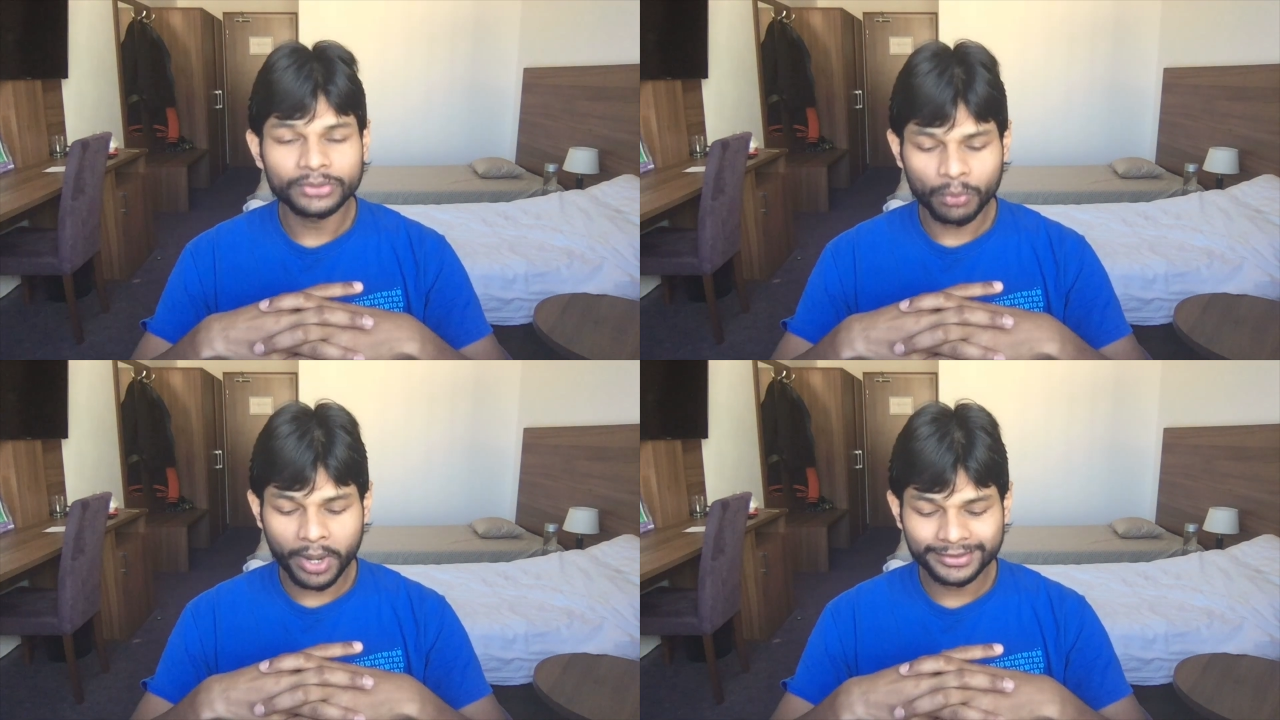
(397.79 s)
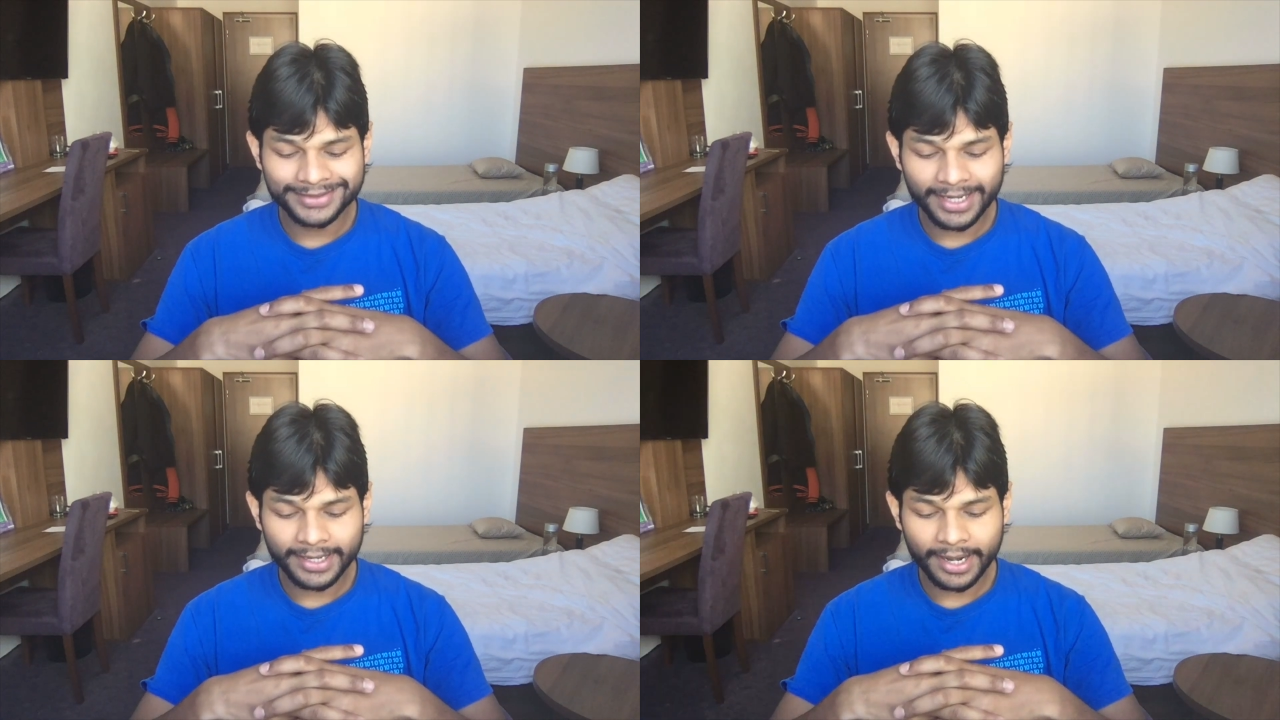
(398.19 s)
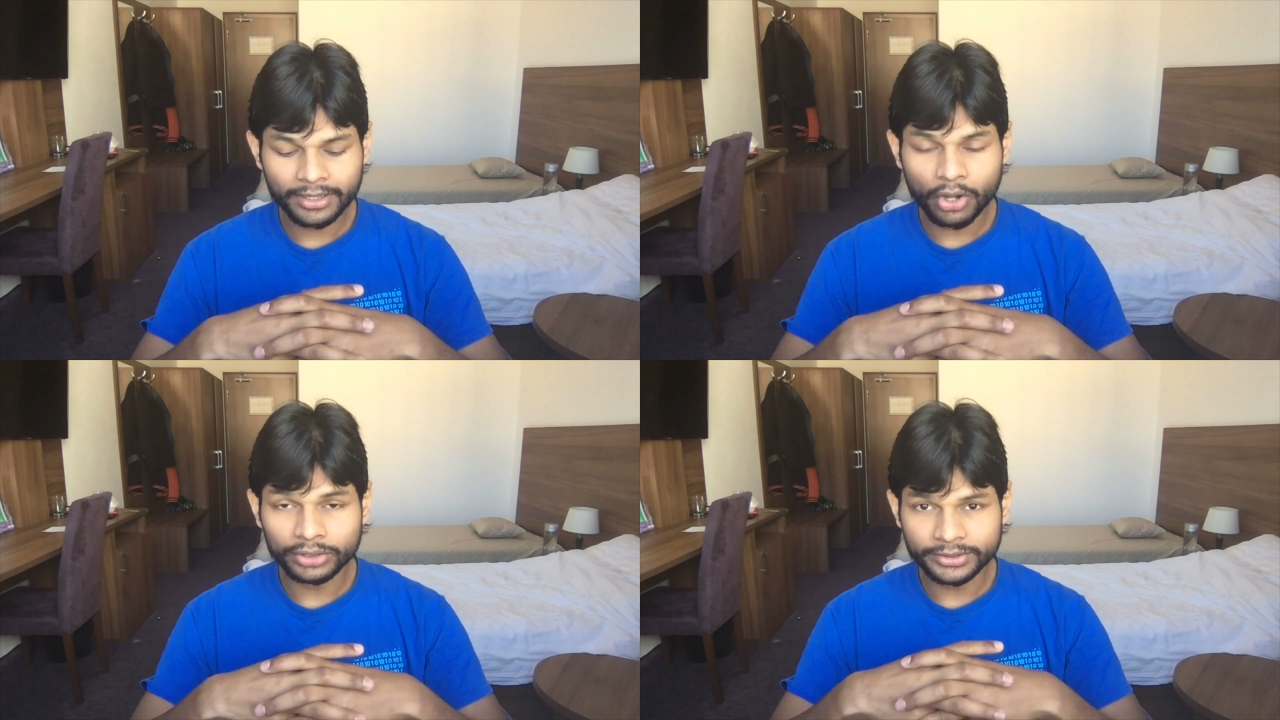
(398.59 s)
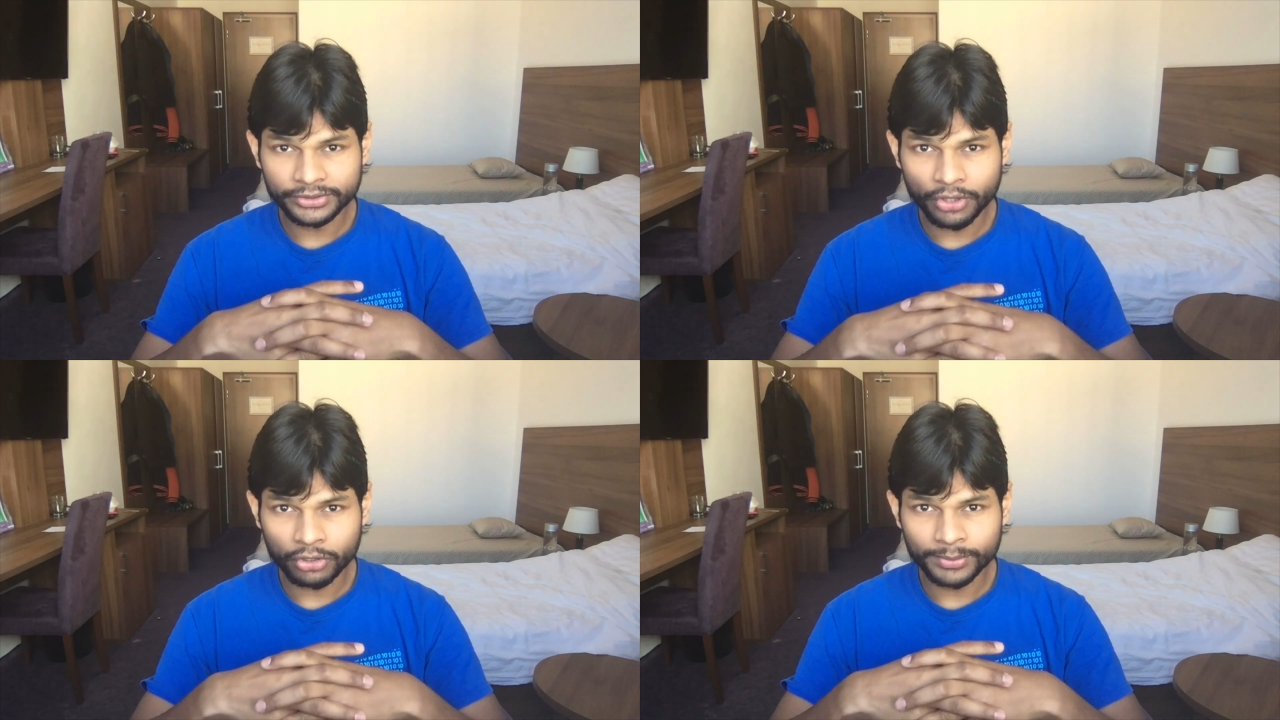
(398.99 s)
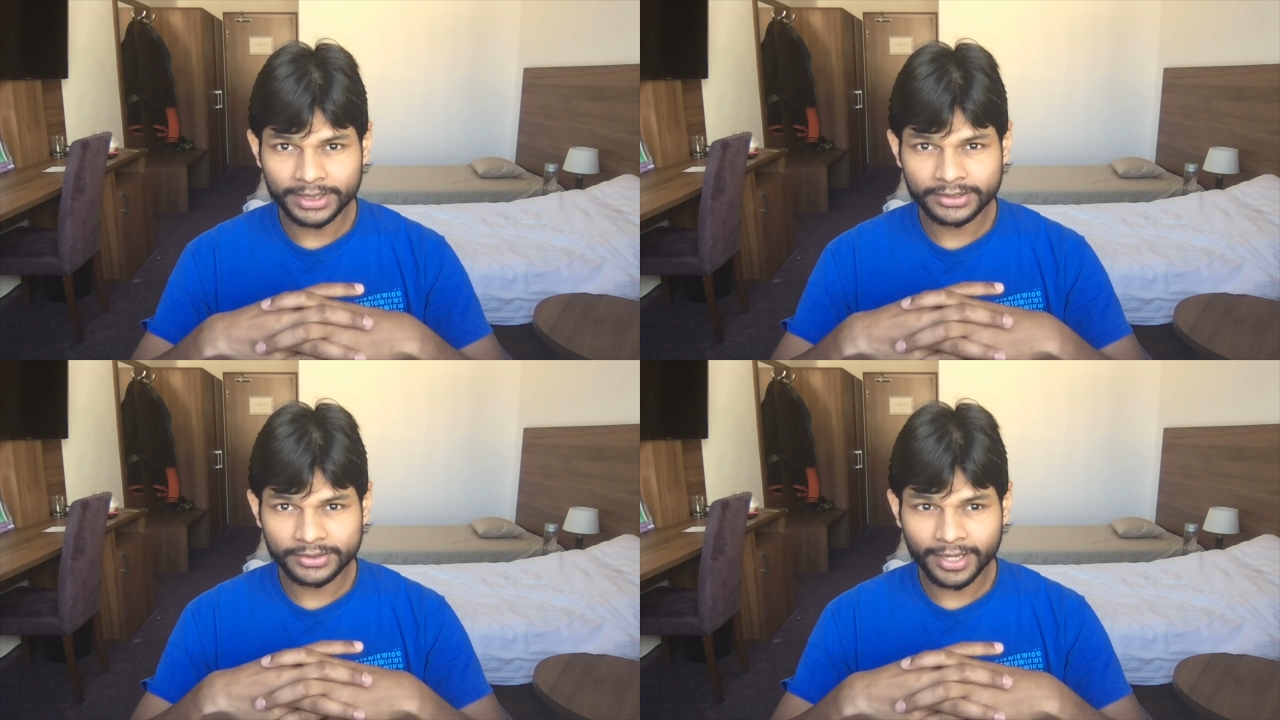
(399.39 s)
So once I had all these
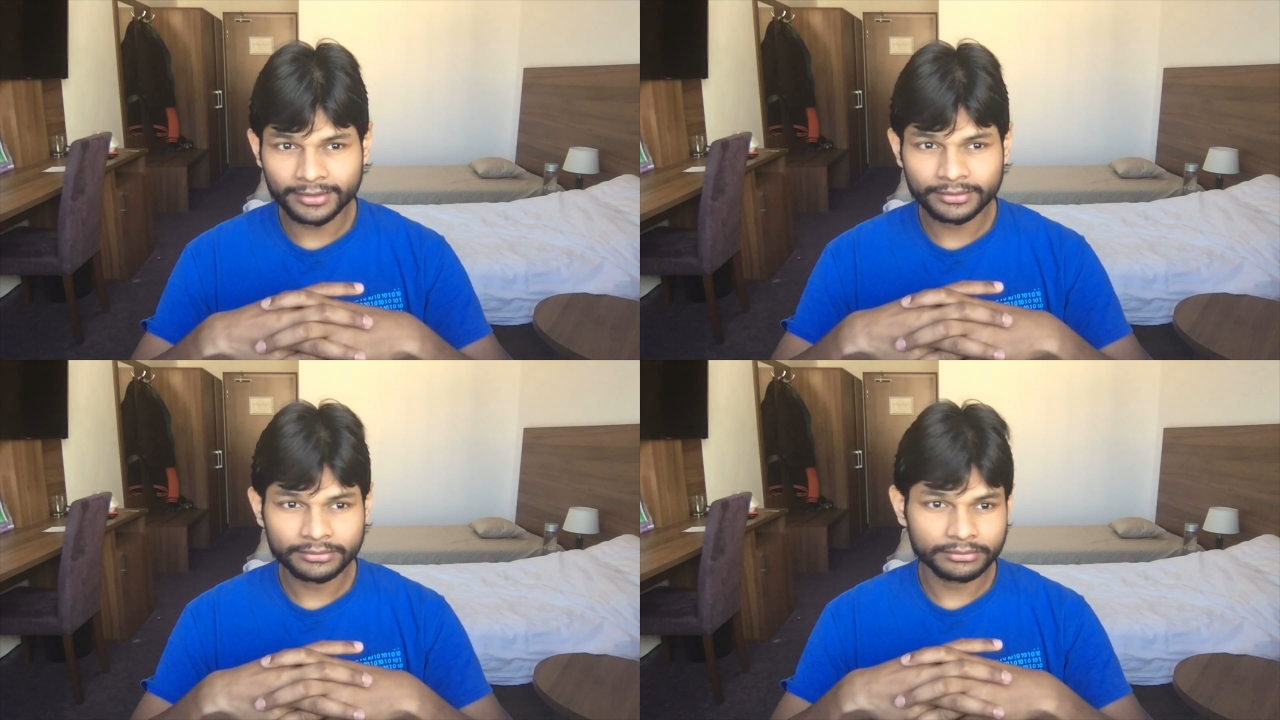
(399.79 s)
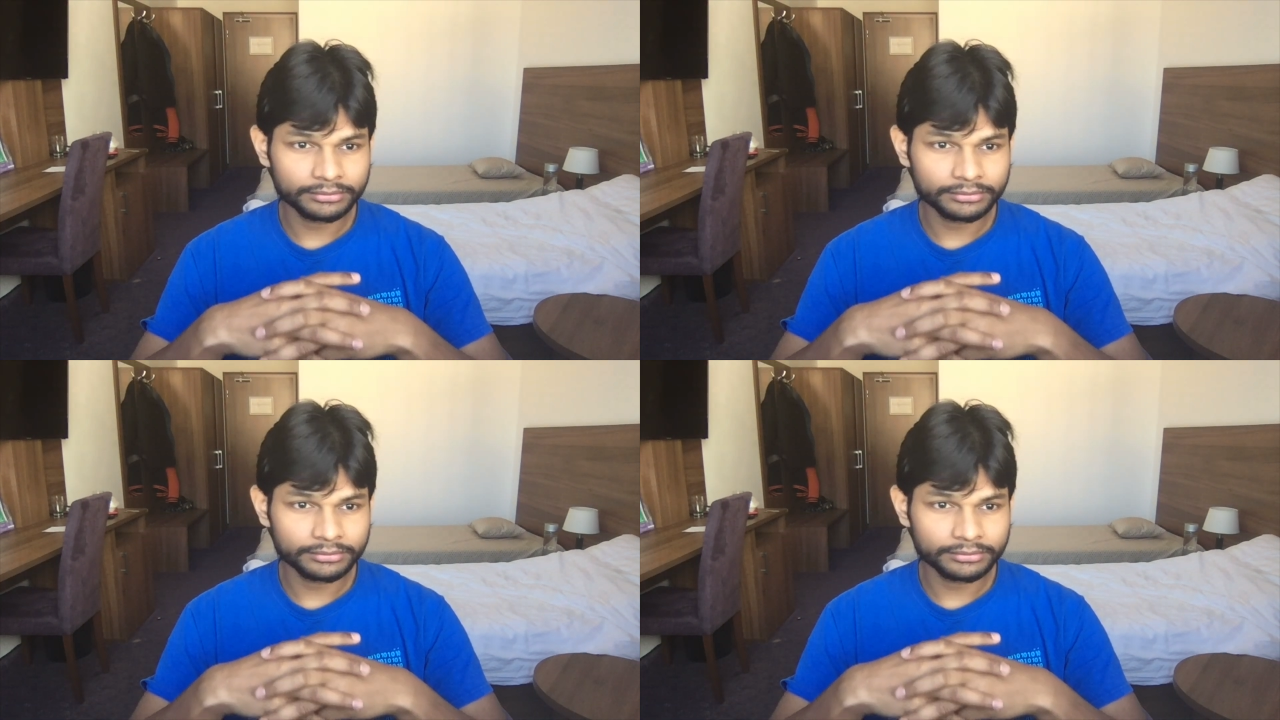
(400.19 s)
documents, then